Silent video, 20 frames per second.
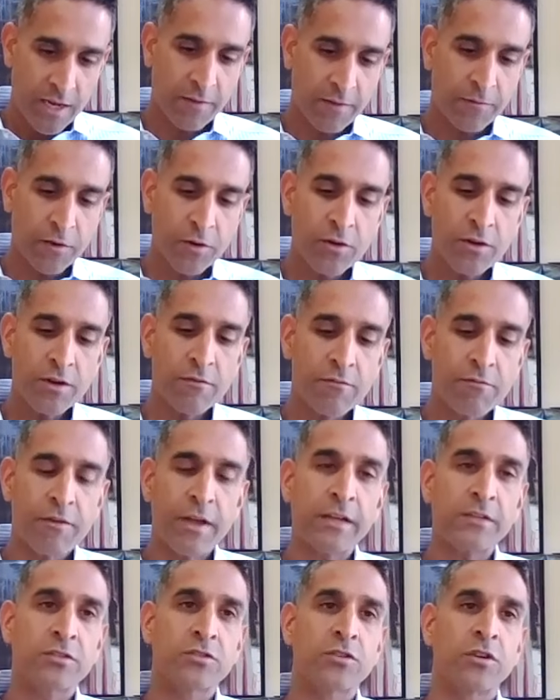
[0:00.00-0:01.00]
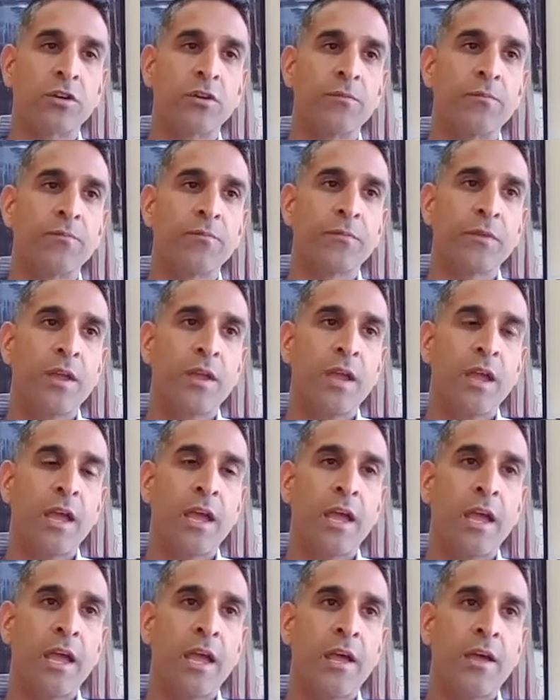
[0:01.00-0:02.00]
If you're an investor
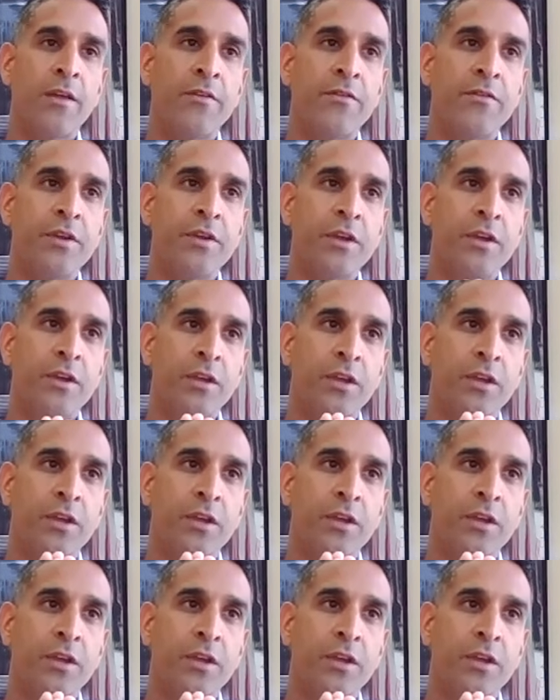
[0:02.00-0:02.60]
and,